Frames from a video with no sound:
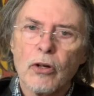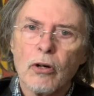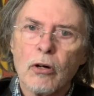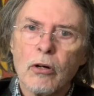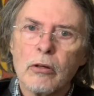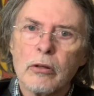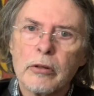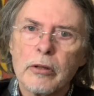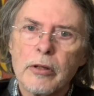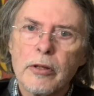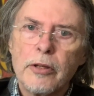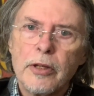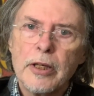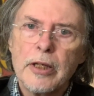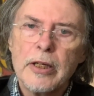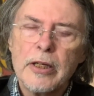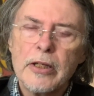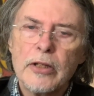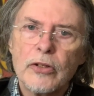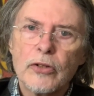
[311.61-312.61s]
on
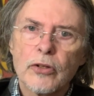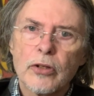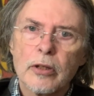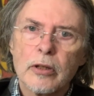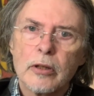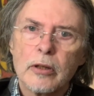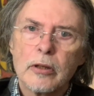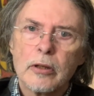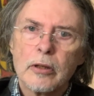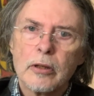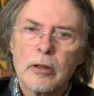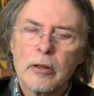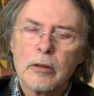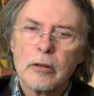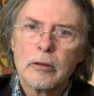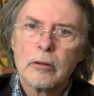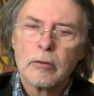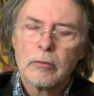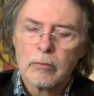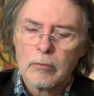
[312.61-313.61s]
these
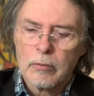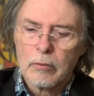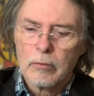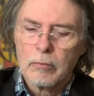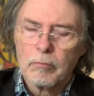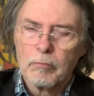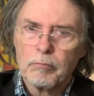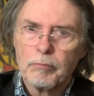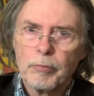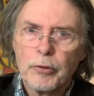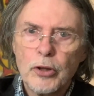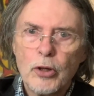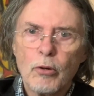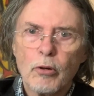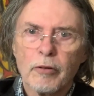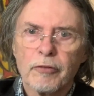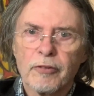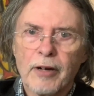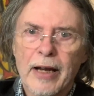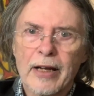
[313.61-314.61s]
pure
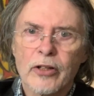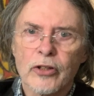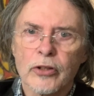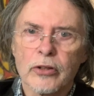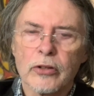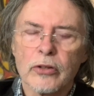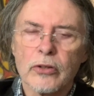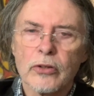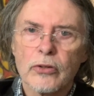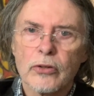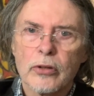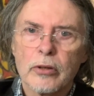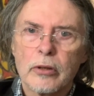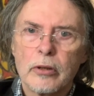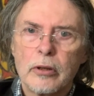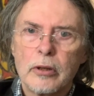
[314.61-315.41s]
fractions